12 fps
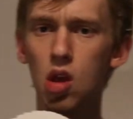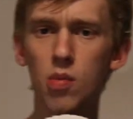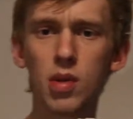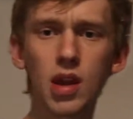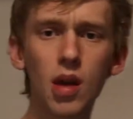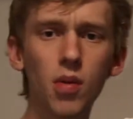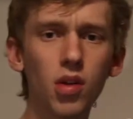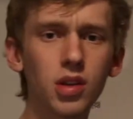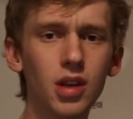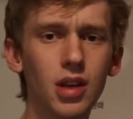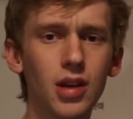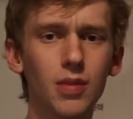being able
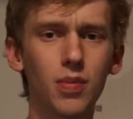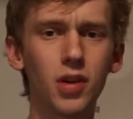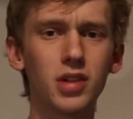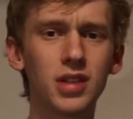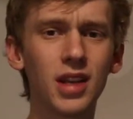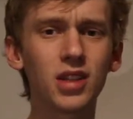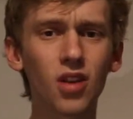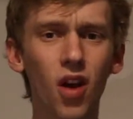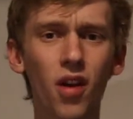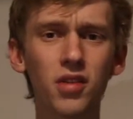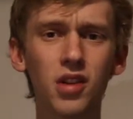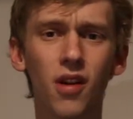to put 6
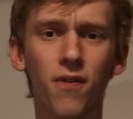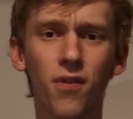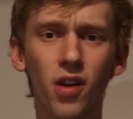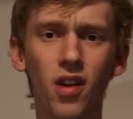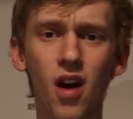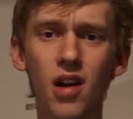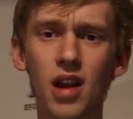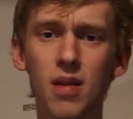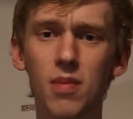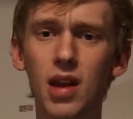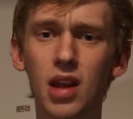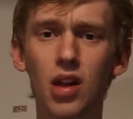olives on a foot long
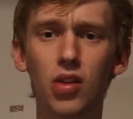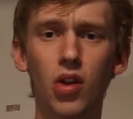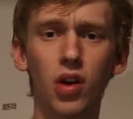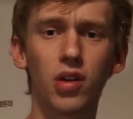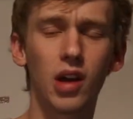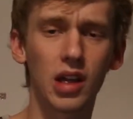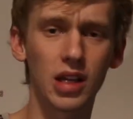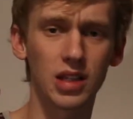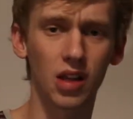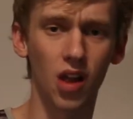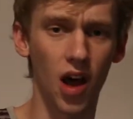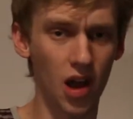and make it look like it's
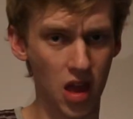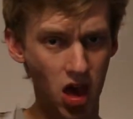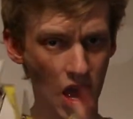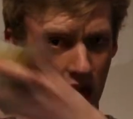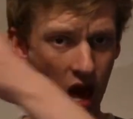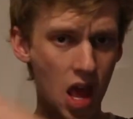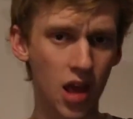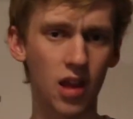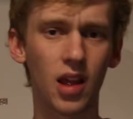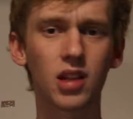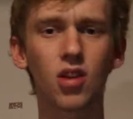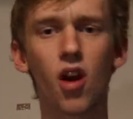a lot,
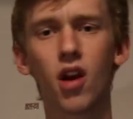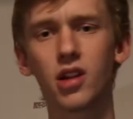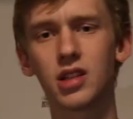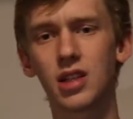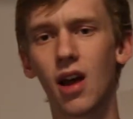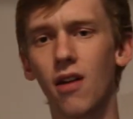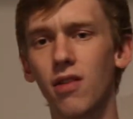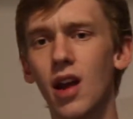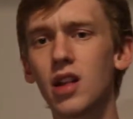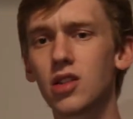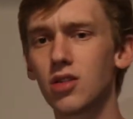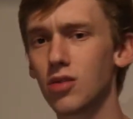that's hard stuff.
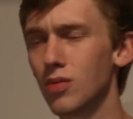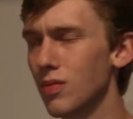That's